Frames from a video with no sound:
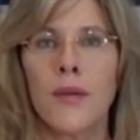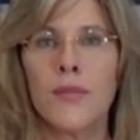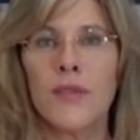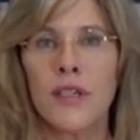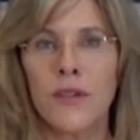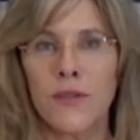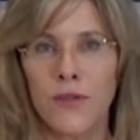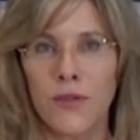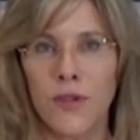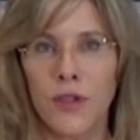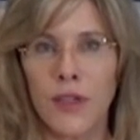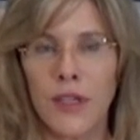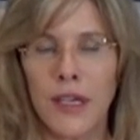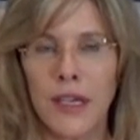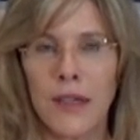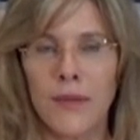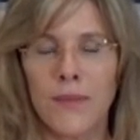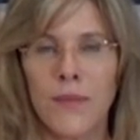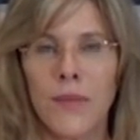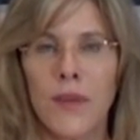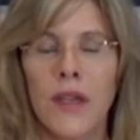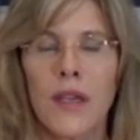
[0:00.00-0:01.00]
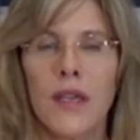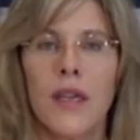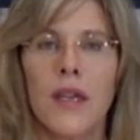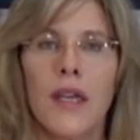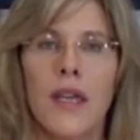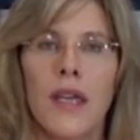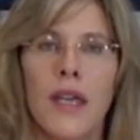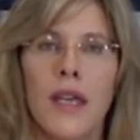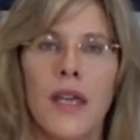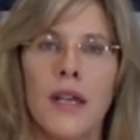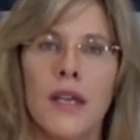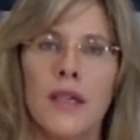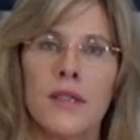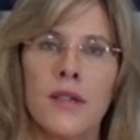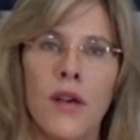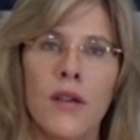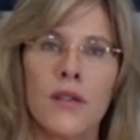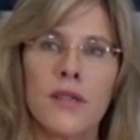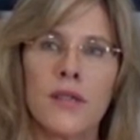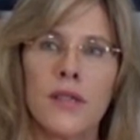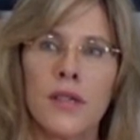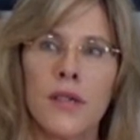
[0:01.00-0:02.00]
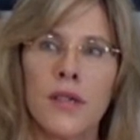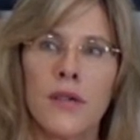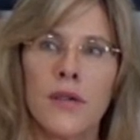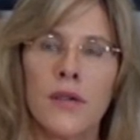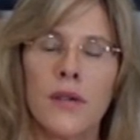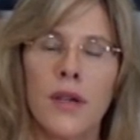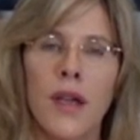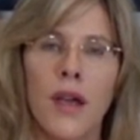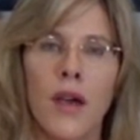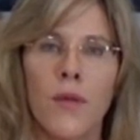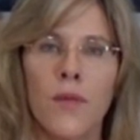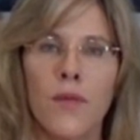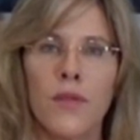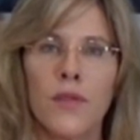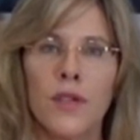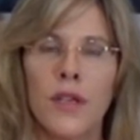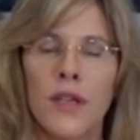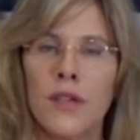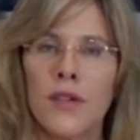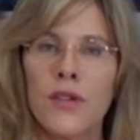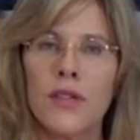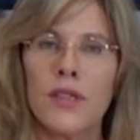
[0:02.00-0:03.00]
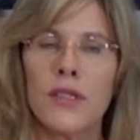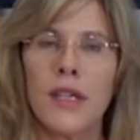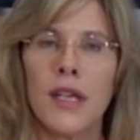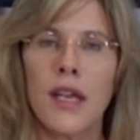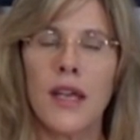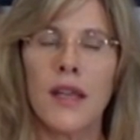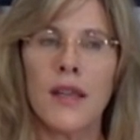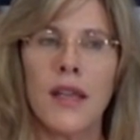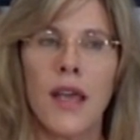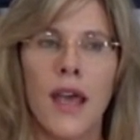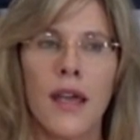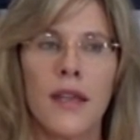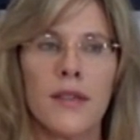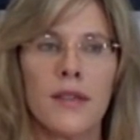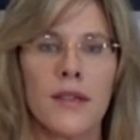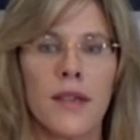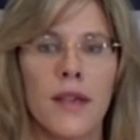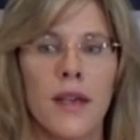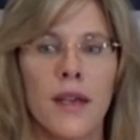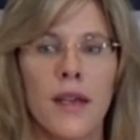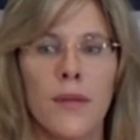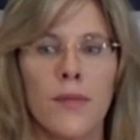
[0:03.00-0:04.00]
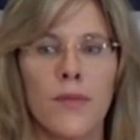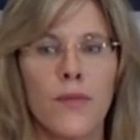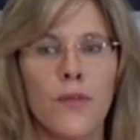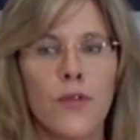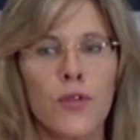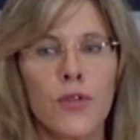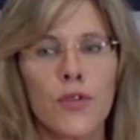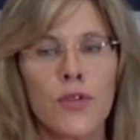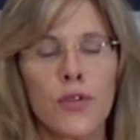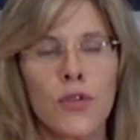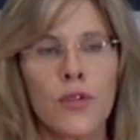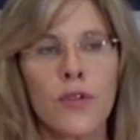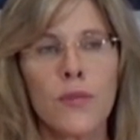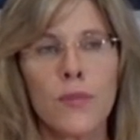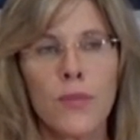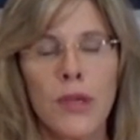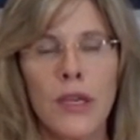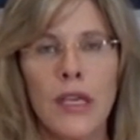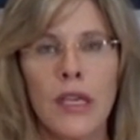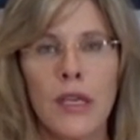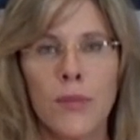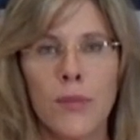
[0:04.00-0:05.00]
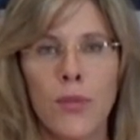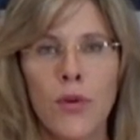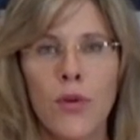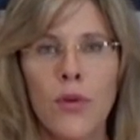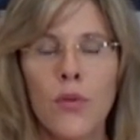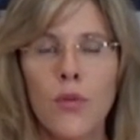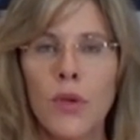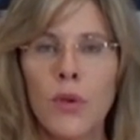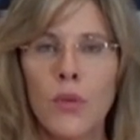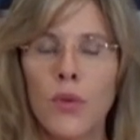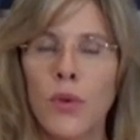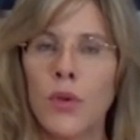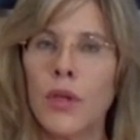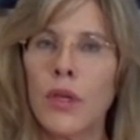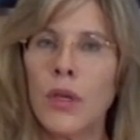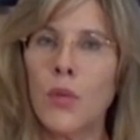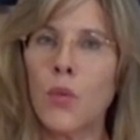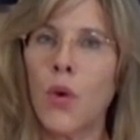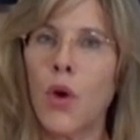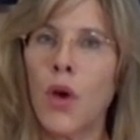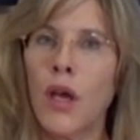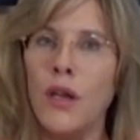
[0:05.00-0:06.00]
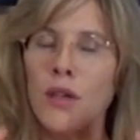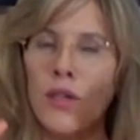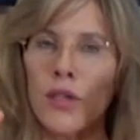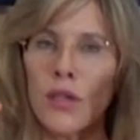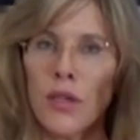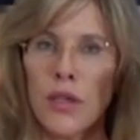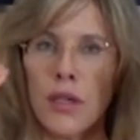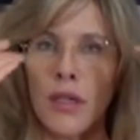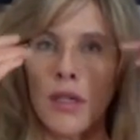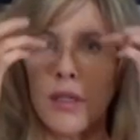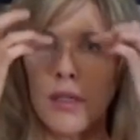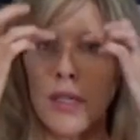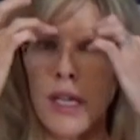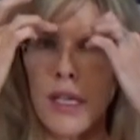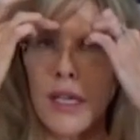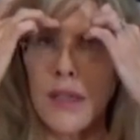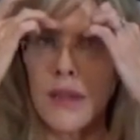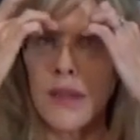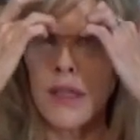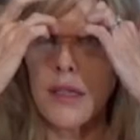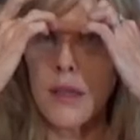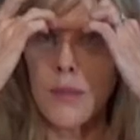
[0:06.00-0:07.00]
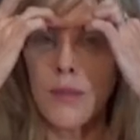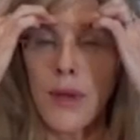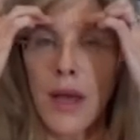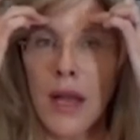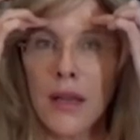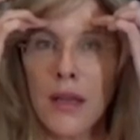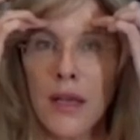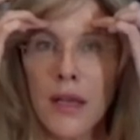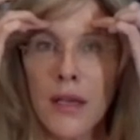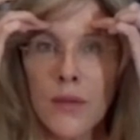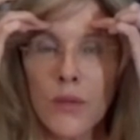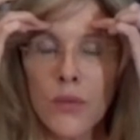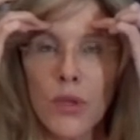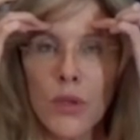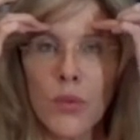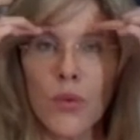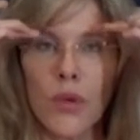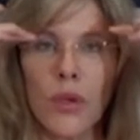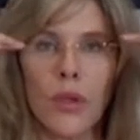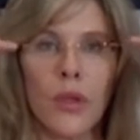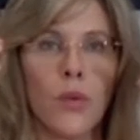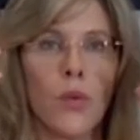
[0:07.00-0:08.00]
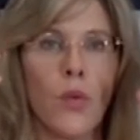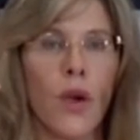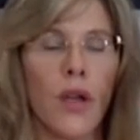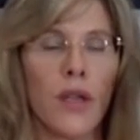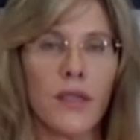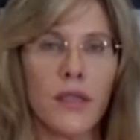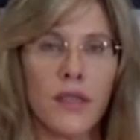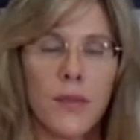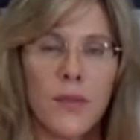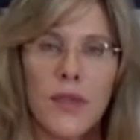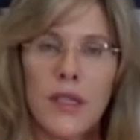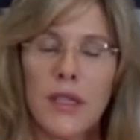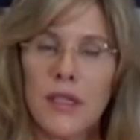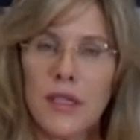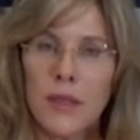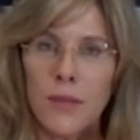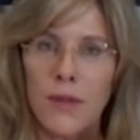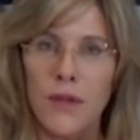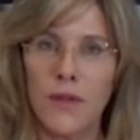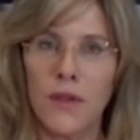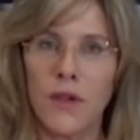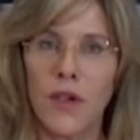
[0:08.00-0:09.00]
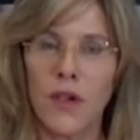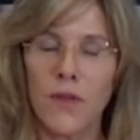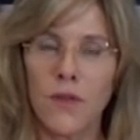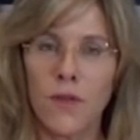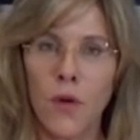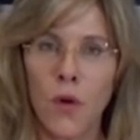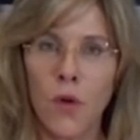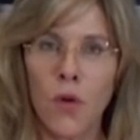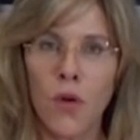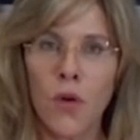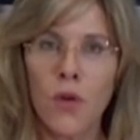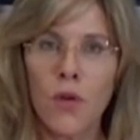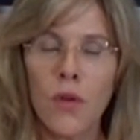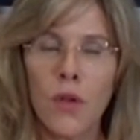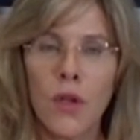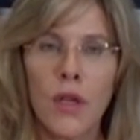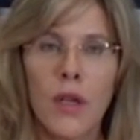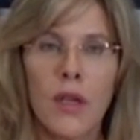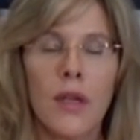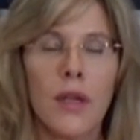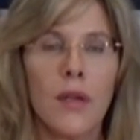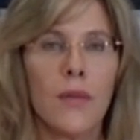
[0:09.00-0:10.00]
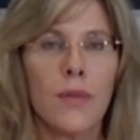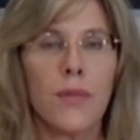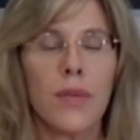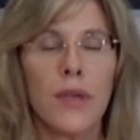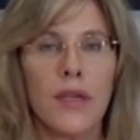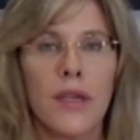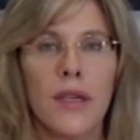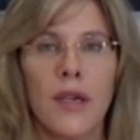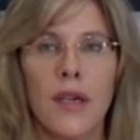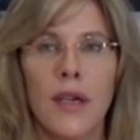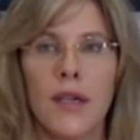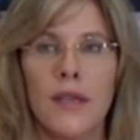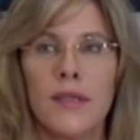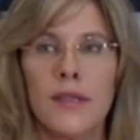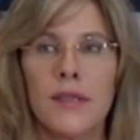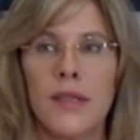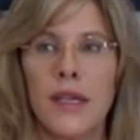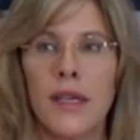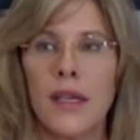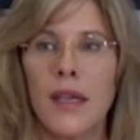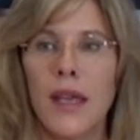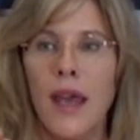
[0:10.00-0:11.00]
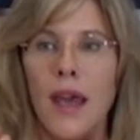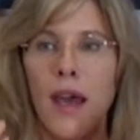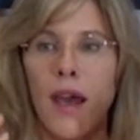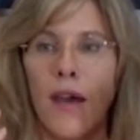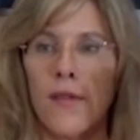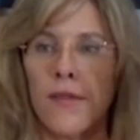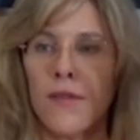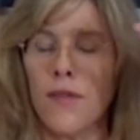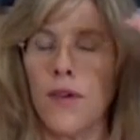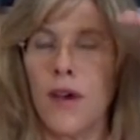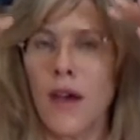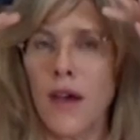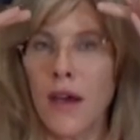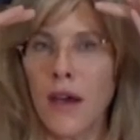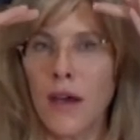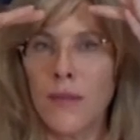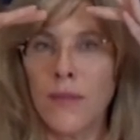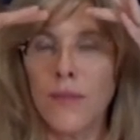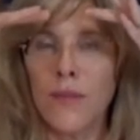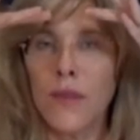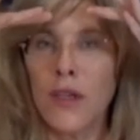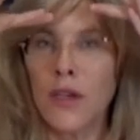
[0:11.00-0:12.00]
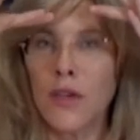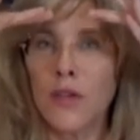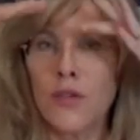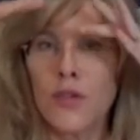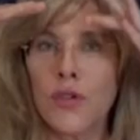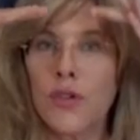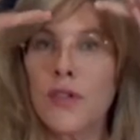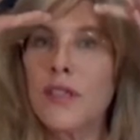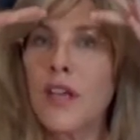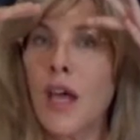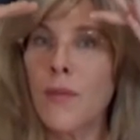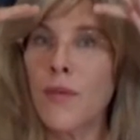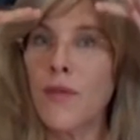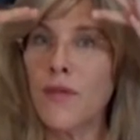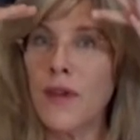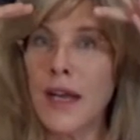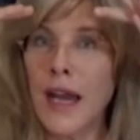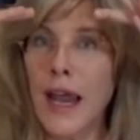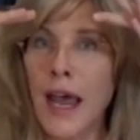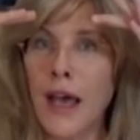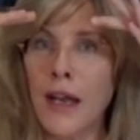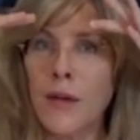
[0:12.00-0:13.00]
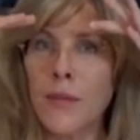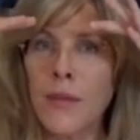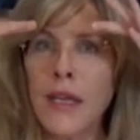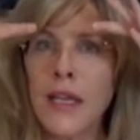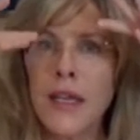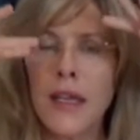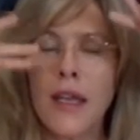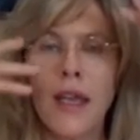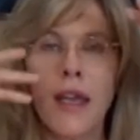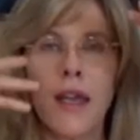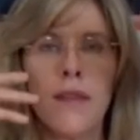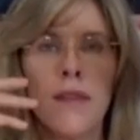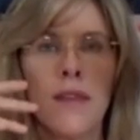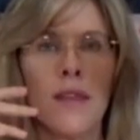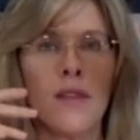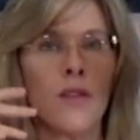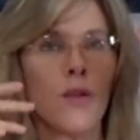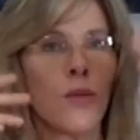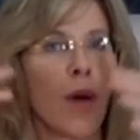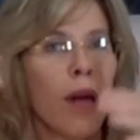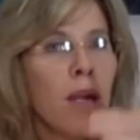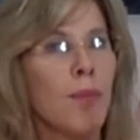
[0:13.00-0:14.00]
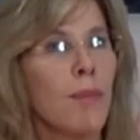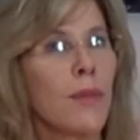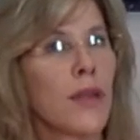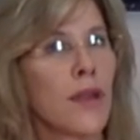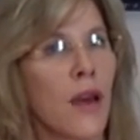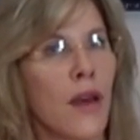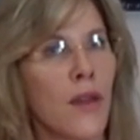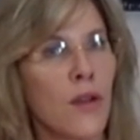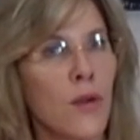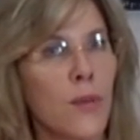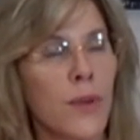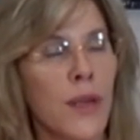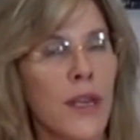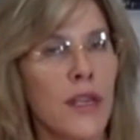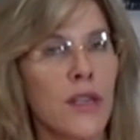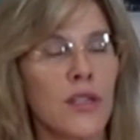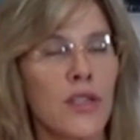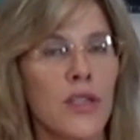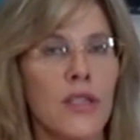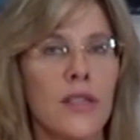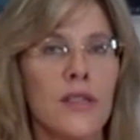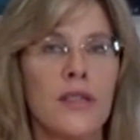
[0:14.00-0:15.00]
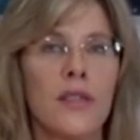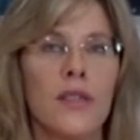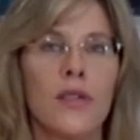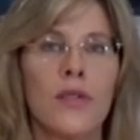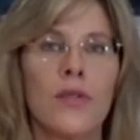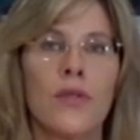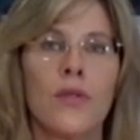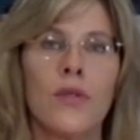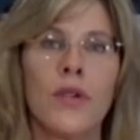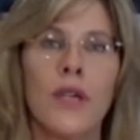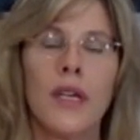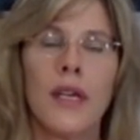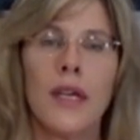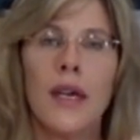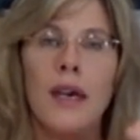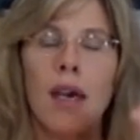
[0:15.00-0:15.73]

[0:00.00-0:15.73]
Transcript: differently. It is also helpful to understand that for certain people, we really want to, like in the glabella, we really want something to be very focal, because they have a certain type of anatomy, and then there might be other patients who